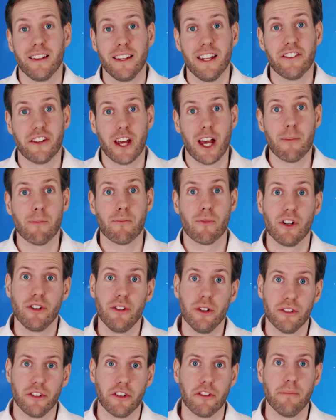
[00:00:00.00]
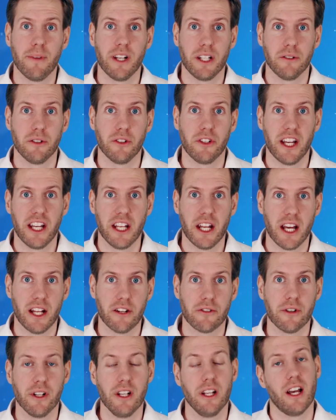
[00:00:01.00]
This app reduces manual data
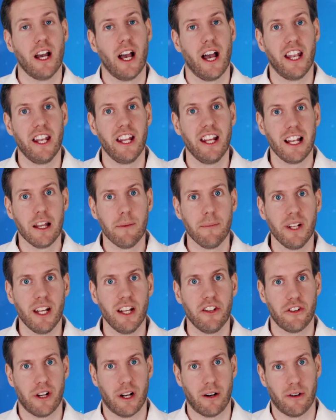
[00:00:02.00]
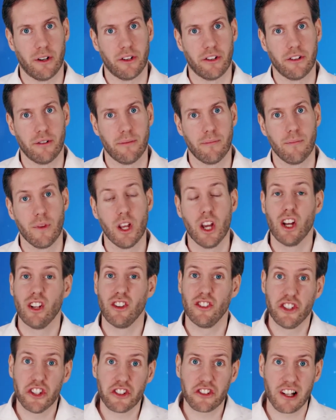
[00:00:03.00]
entry and eliminates errors.
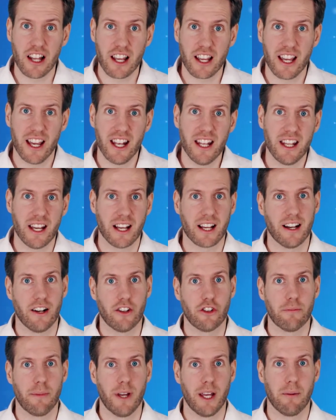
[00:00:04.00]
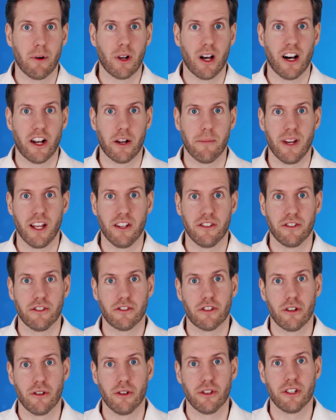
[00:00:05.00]
Just like any accounts payable automation
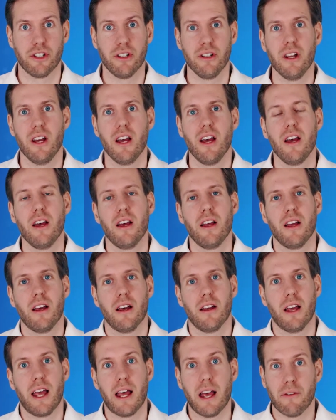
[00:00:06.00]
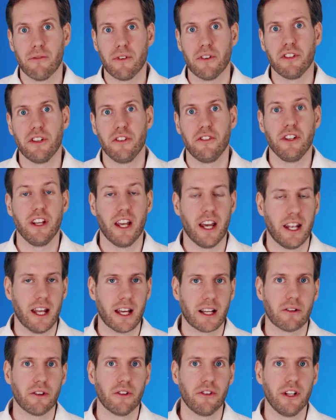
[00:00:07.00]
solution, Efficiency and
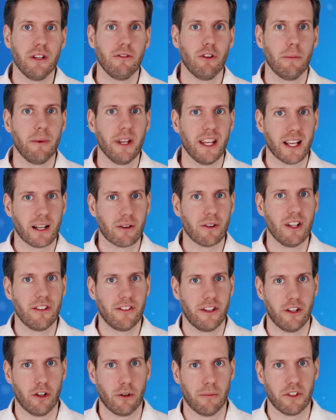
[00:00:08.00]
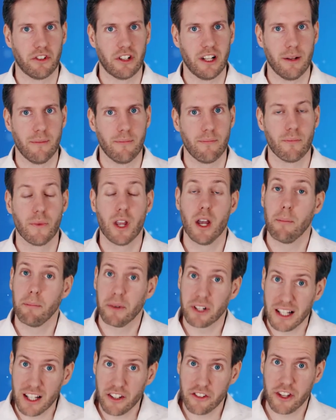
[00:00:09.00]
accuracy will be increased enormously.
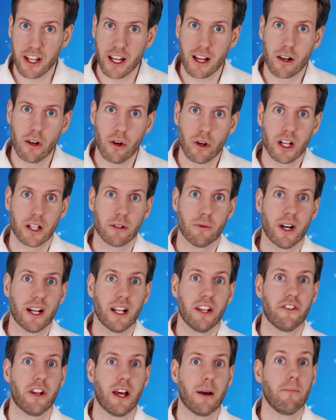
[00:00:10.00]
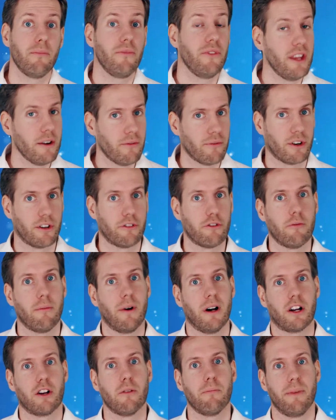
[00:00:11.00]
But let's take a look at where this app differs from
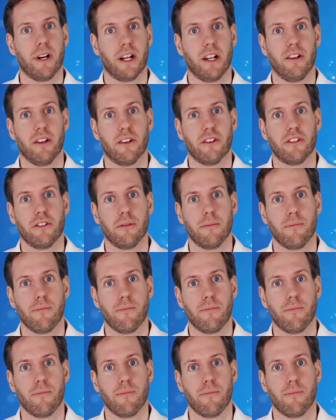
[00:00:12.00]
our competitors.